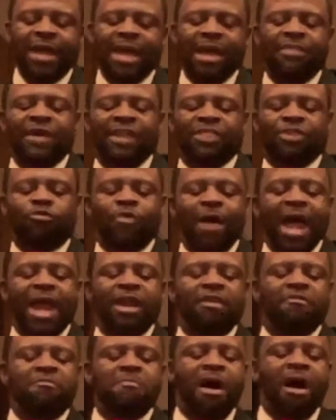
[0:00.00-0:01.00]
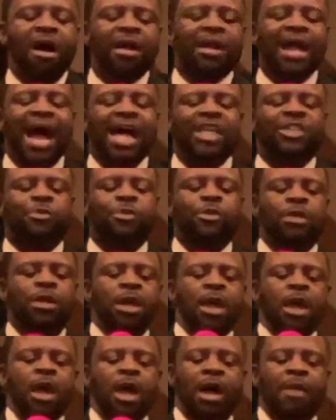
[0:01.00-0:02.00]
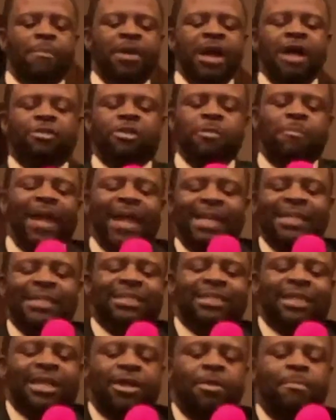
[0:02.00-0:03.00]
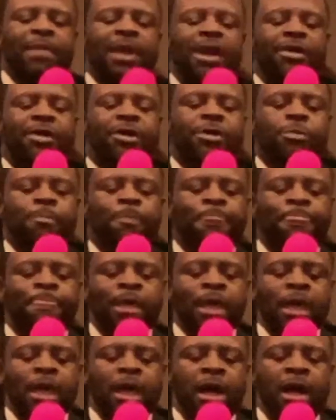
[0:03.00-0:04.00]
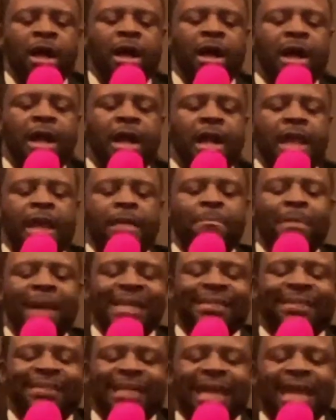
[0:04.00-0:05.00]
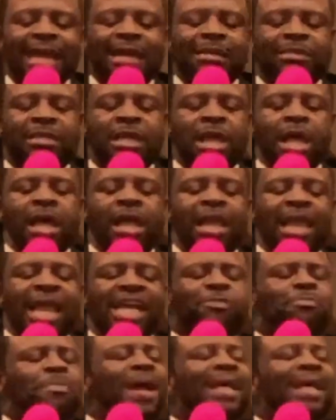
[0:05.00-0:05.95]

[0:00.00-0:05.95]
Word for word: here that the writer of Mark Gospel um, contemplated this little miracle? Uh, it may seem less